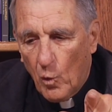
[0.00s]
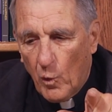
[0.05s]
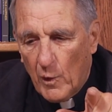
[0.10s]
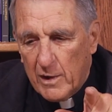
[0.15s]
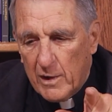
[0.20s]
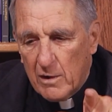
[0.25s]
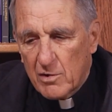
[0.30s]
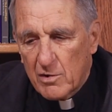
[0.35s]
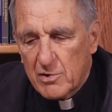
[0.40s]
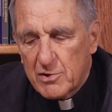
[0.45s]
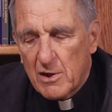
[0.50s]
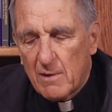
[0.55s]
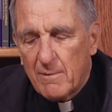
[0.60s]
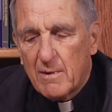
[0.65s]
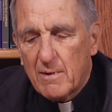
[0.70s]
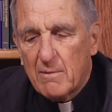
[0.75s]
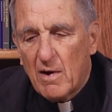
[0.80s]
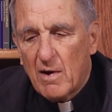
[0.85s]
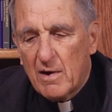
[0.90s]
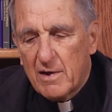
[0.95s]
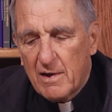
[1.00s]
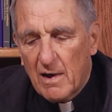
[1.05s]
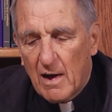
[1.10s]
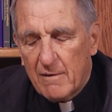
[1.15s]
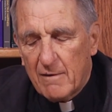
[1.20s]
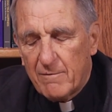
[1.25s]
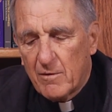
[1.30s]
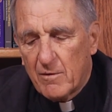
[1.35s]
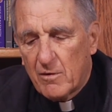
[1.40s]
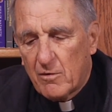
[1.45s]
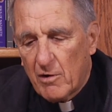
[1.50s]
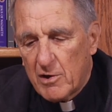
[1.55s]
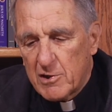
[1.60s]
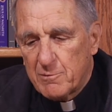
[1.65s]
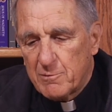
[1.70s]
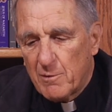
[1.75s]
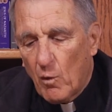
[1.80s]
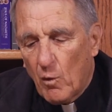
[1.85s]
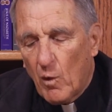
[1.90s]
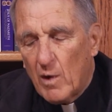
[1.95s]
we know something about God from
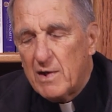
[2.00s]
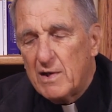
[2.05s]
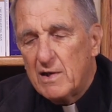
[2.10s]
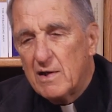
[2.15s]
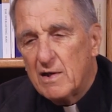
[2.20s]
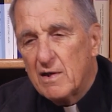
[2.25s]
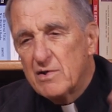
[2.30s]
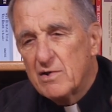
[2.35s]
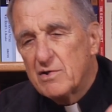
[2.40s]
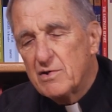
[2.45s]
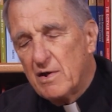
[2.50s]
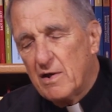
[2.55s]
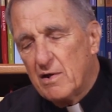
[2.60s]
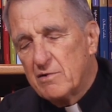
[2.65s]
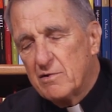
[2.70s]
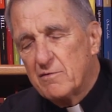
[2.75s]
creation, but what he is